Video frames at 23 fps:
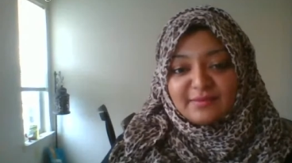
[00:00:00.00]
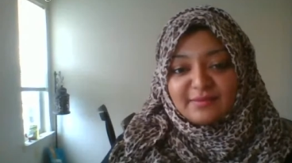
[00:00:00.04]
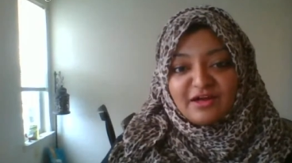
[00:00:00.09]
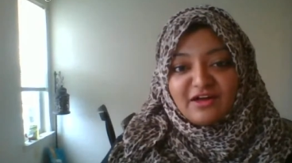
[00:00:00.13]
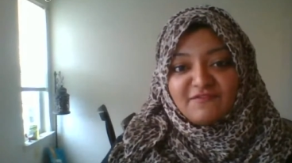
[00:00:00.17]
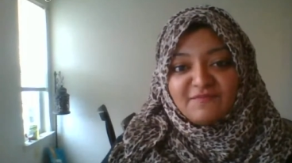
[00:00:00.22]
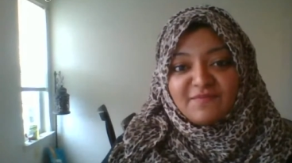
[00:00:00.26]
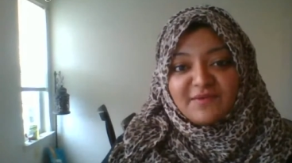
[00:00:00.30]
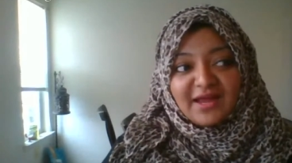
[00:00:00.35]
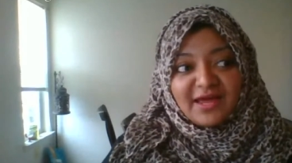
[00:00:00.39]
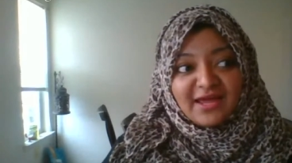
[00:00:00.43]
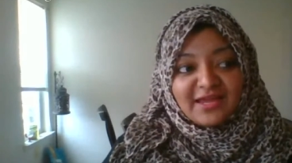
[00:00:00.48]

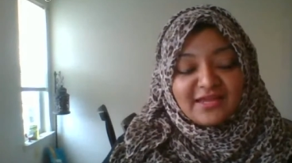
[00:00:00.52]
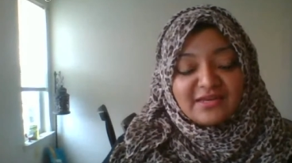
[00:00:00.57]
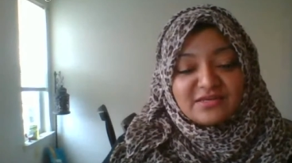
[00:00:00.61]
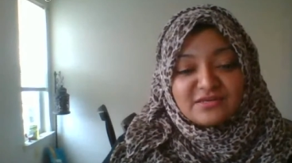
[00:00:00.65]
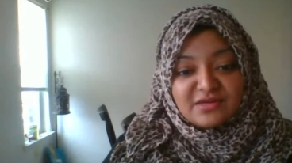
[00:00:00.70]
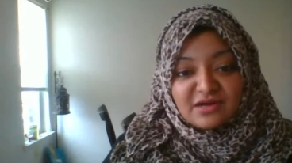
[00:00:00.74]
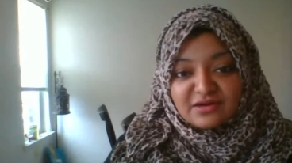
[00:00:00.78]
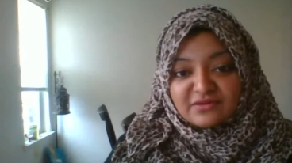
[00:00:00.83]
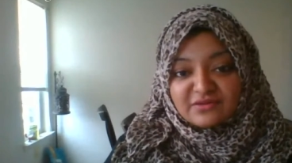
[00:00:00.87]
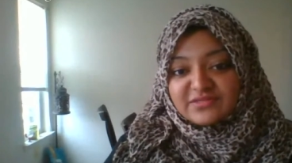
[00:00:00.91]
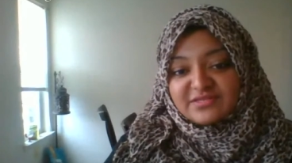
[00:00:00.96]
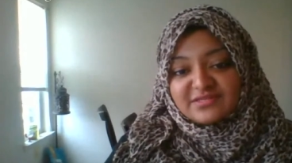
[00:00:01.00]
off, but I
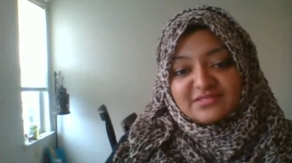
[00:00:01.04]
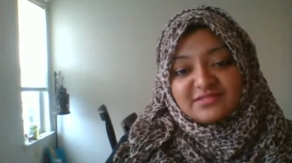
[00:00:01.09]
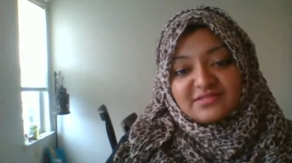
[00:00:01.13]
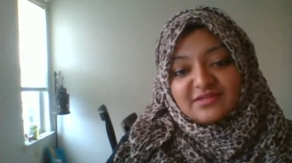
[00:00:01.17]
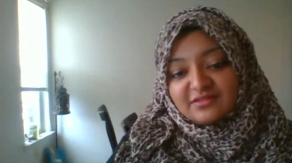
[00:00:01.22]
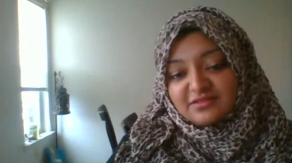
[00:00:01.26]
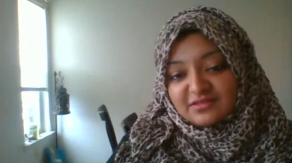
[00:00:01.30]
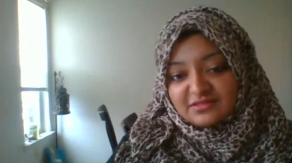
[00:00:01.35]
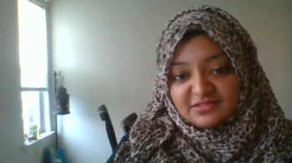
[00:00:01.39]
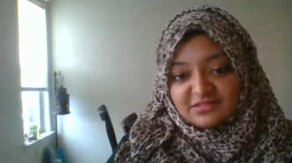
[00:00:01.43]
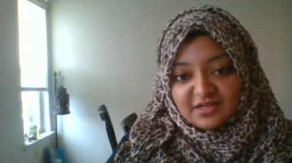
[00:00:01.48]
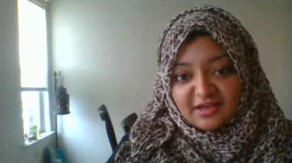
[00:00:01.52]
know this is not
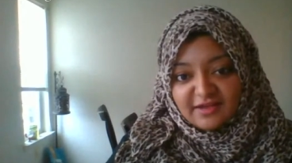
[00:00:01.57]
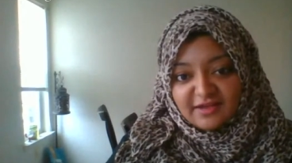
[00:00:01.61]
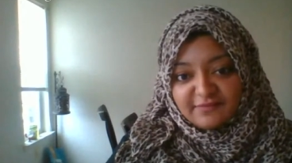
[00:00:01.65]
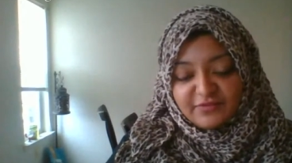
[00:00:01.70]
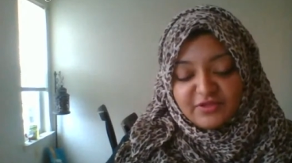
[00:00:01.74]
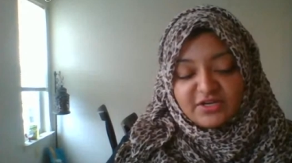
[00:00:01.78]
the time.